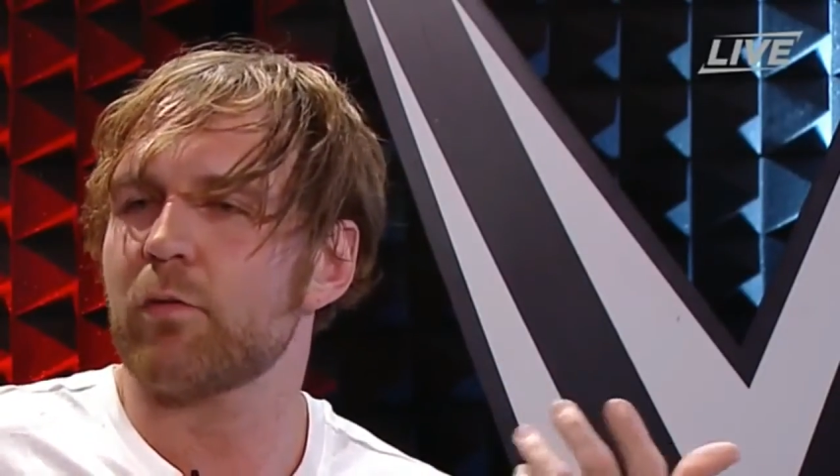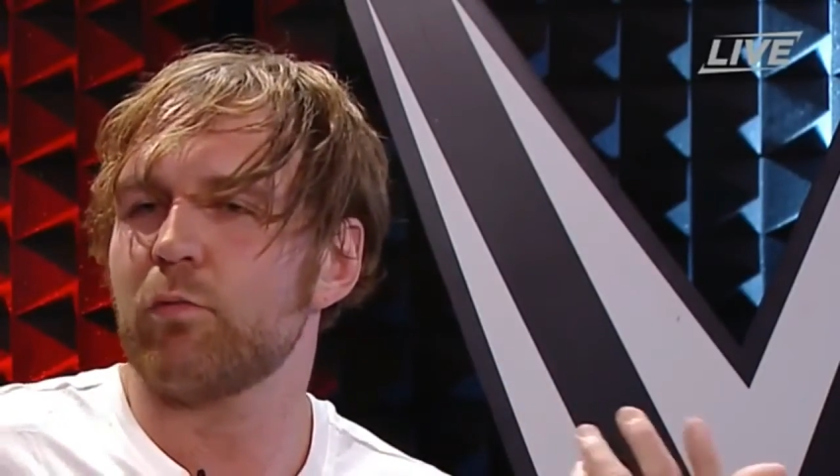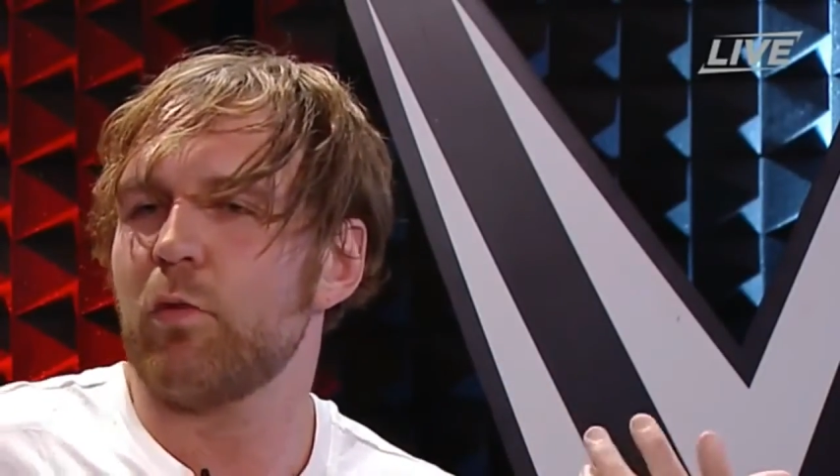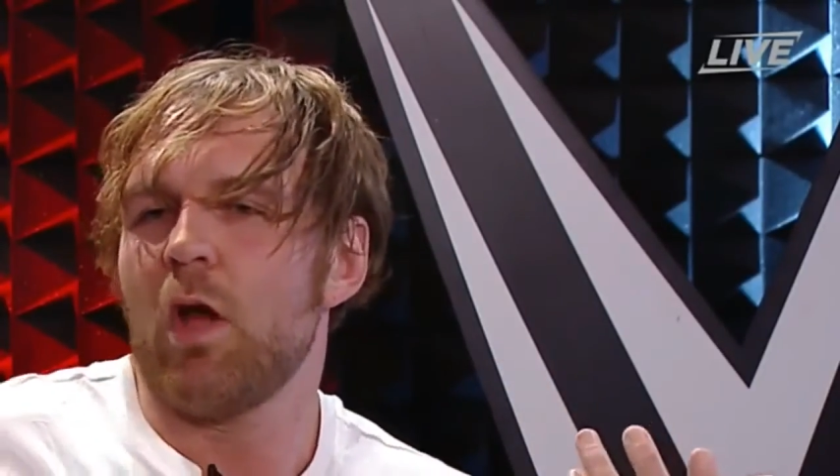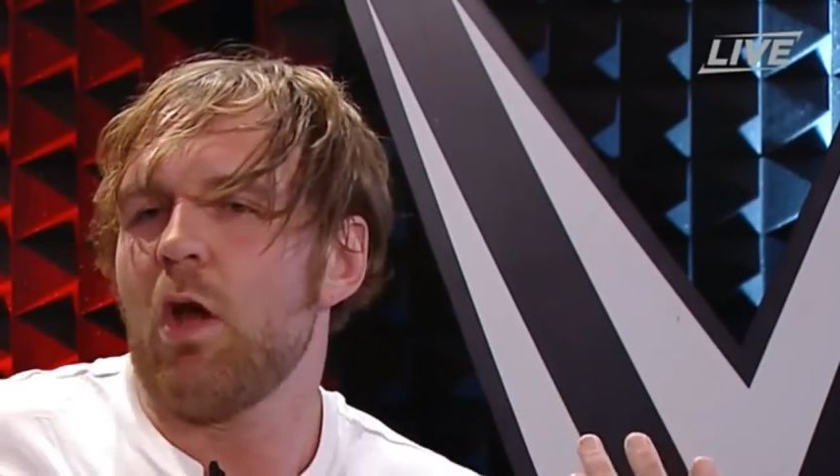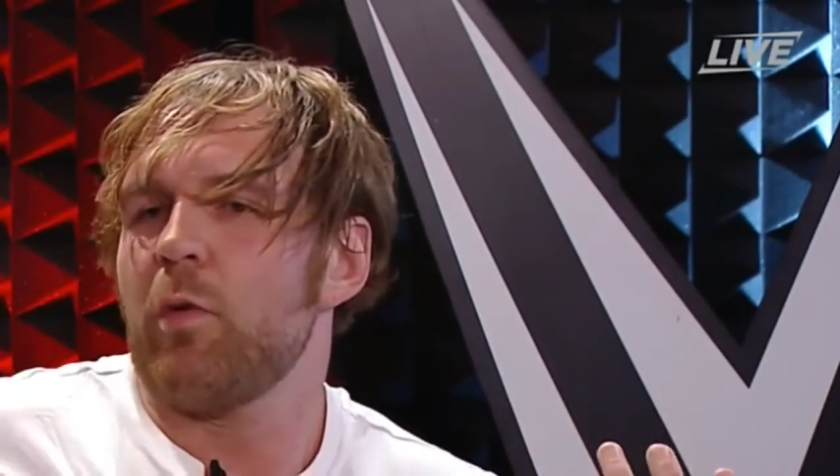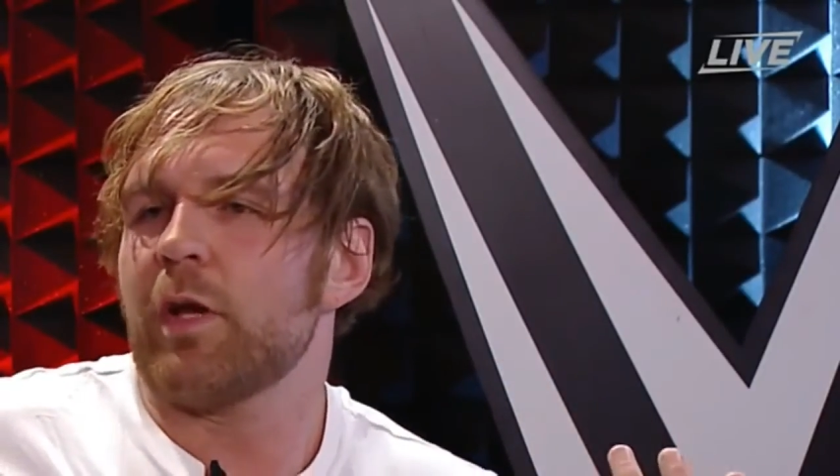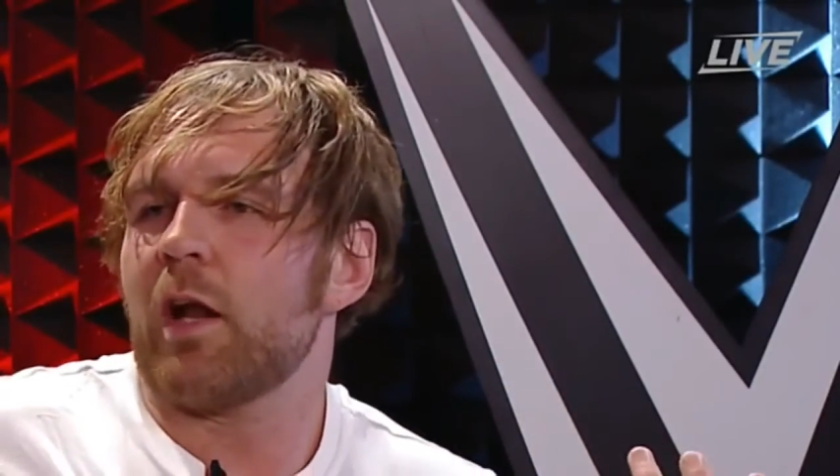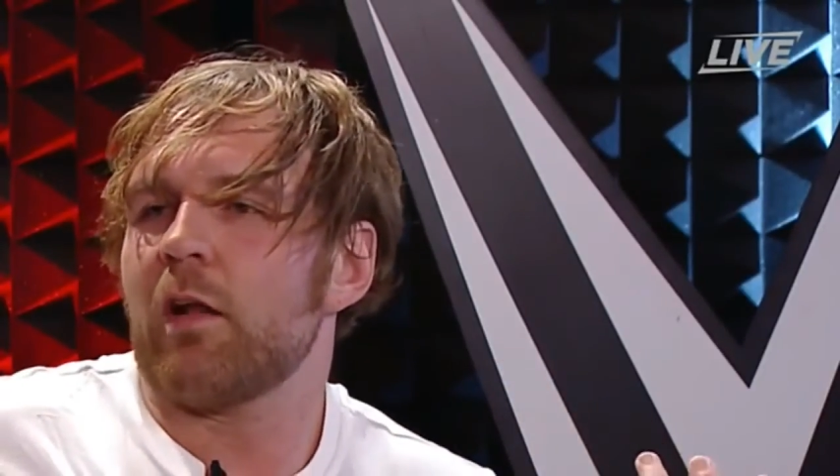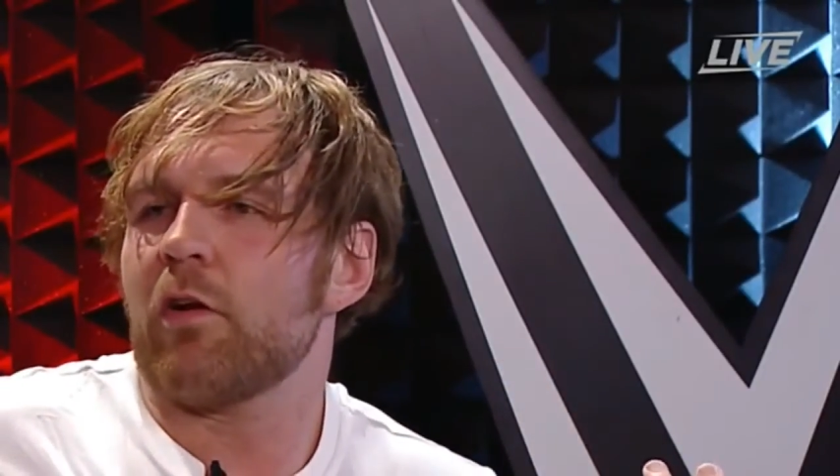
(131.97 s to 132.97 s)
we kind of
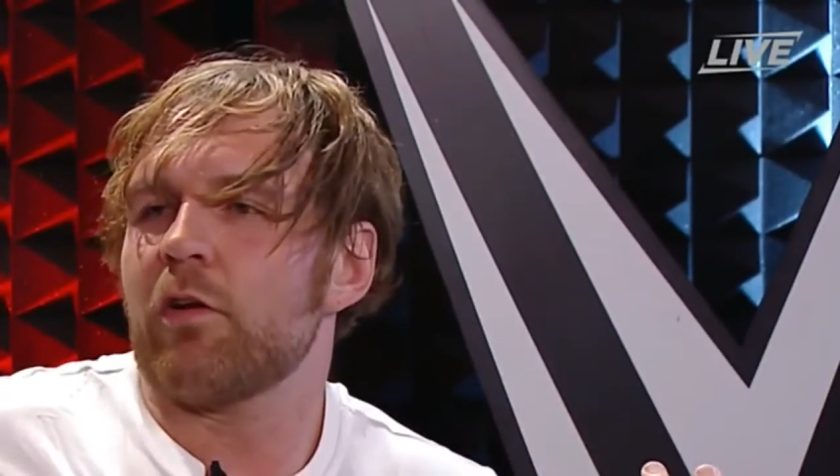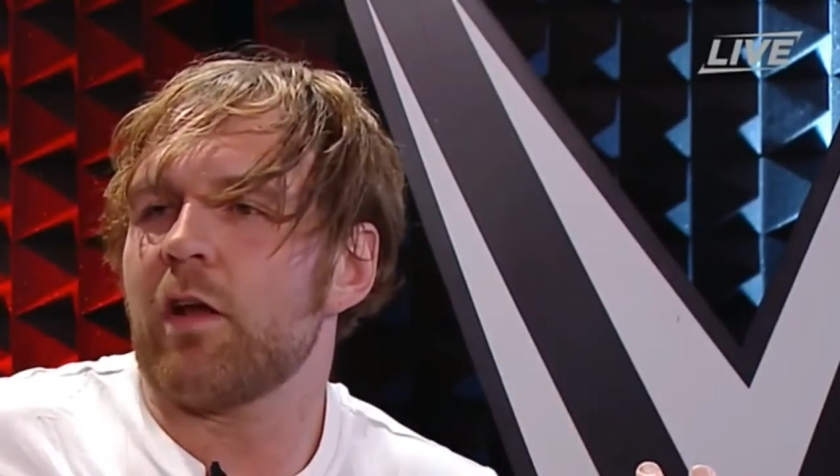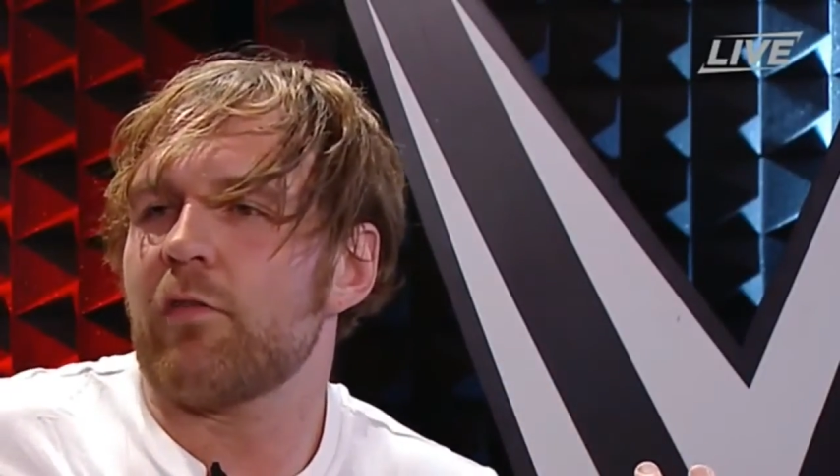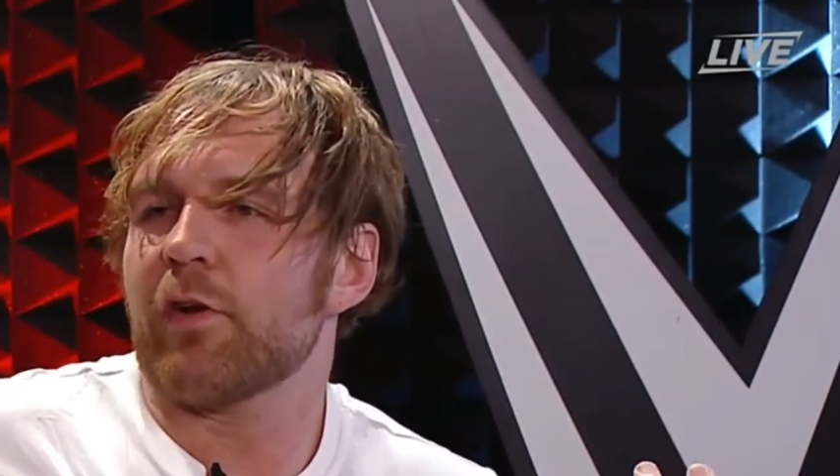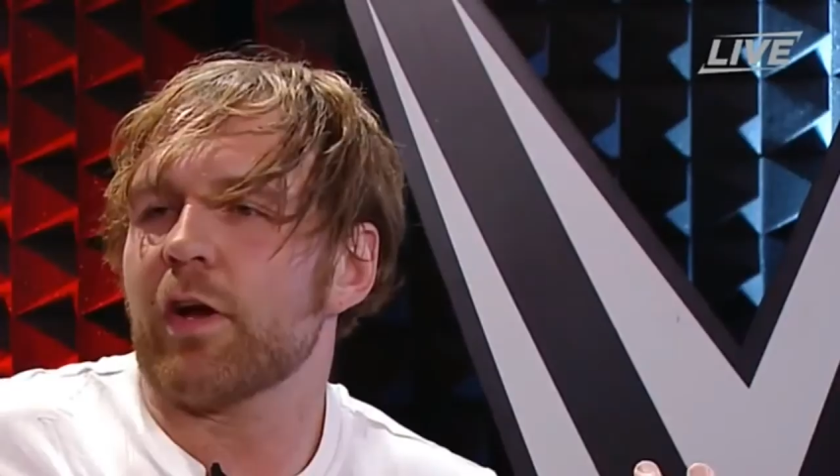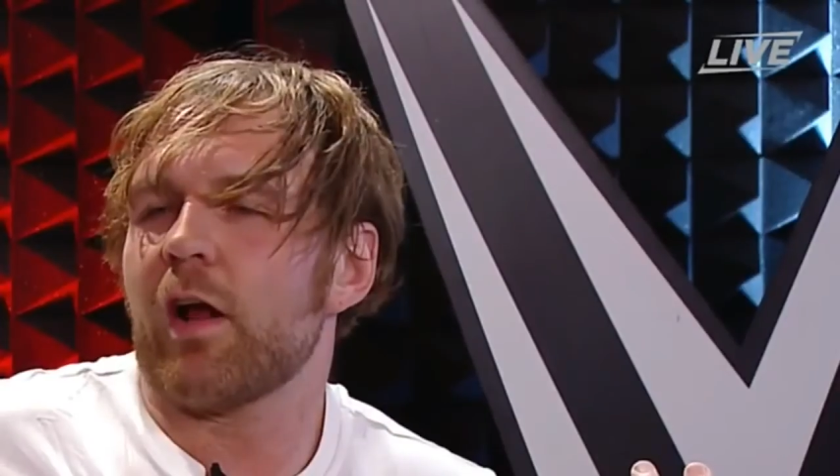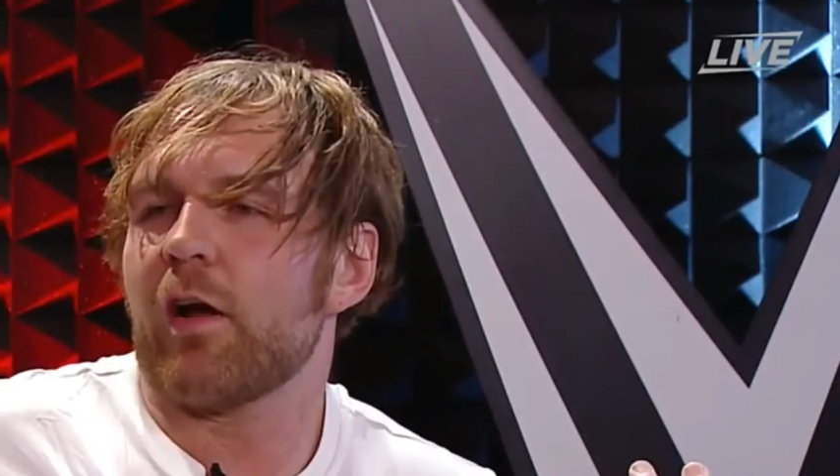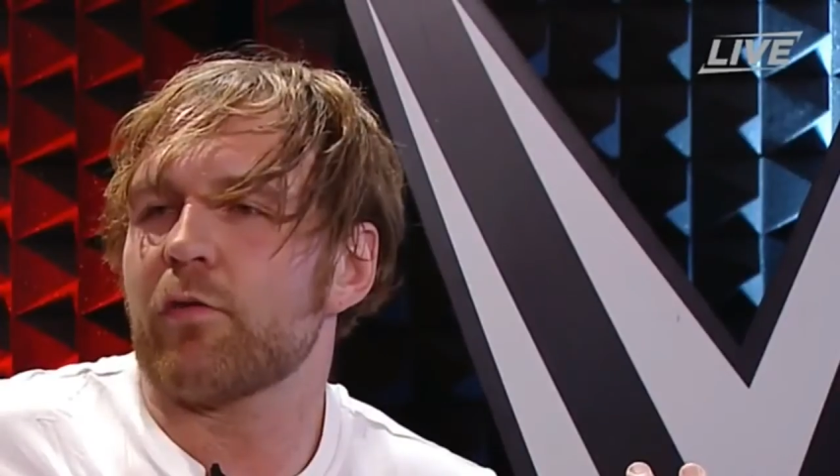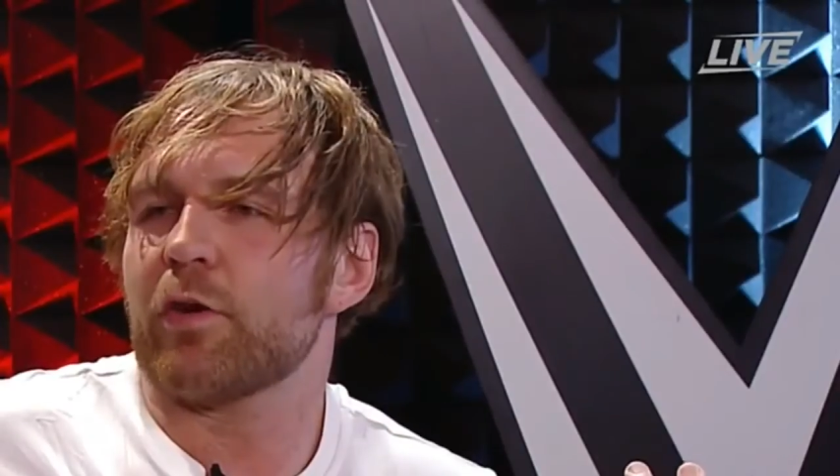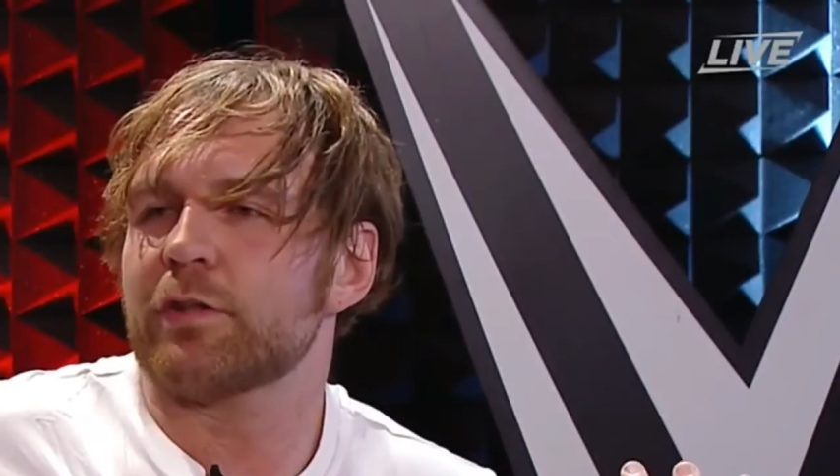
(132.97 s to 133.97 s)
learned how to figure it out for ourselves.